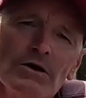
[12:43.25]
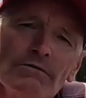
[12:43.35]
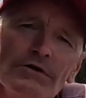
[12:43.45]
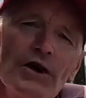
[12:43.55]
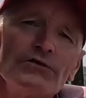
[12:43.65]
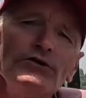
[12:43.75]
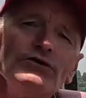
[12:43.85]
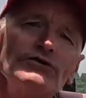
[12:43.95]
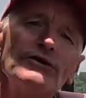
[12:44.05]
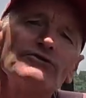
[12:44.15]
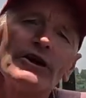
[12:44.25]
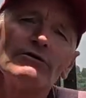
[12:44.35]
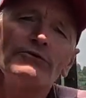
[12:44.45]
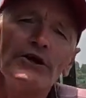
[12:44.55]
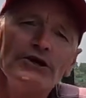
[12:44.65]
For those new to the channel,
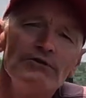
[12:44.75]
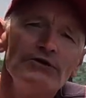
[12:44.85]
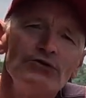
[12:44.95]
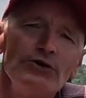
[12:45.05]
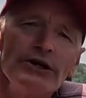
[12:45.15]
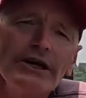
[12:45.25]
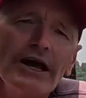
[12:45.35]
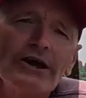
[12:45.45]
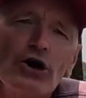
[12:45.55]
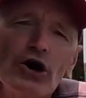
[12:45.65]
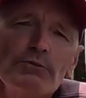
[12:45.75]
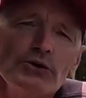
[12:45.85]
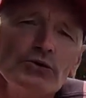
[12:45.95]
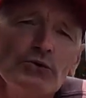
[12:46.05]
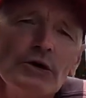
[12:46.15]
thank you for joining, and I hope
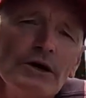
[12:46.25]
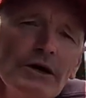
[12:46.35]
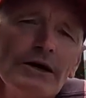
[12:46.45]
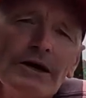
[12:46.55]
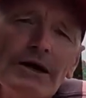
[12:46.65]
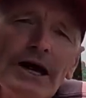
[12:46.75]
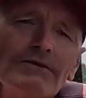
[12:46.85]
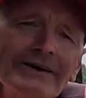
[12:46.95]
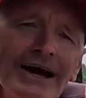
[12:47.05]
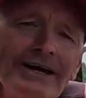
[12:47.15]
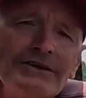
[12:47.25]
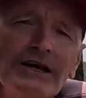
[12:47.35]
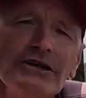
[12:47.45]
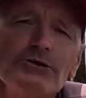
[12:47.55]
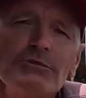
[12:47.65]
you have gained a
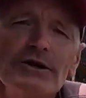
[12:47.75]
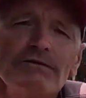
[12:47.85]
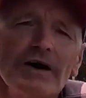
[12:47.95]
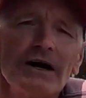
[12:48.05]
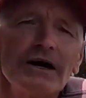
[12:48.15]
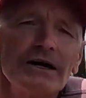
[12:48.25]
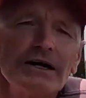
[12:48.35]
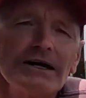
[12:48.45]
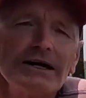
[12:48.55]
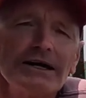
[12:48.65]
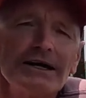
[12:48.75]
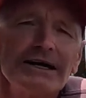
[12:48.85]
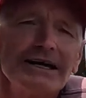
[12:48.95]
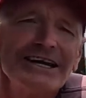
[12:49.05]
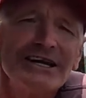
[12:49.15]
little bit of
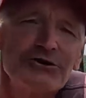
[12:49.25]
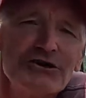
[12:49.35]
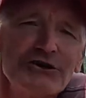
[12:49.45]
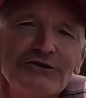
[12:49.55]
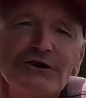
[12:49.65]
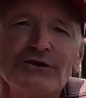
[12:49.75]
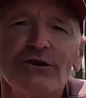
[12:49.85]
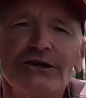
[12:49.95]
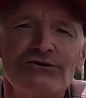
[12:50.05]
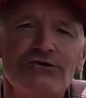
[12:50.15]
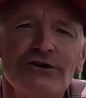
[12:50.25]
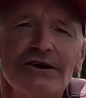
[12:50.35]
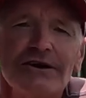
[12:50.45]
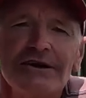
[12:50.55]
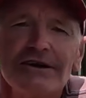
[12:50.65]
increased knowledge
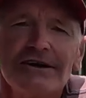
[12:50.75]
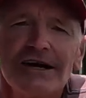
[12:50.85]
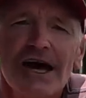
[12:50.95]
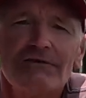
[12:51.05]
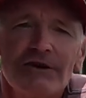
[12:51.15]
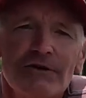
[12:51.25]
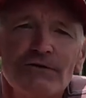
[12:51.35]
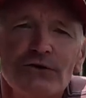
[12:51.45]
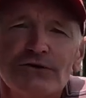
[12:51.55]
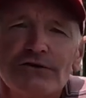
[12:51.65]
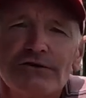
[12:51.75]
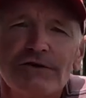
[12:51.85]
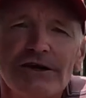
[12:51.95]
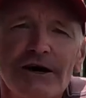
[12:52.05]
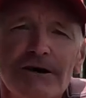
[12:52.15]
having viewed this
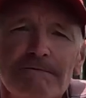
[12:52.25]
video.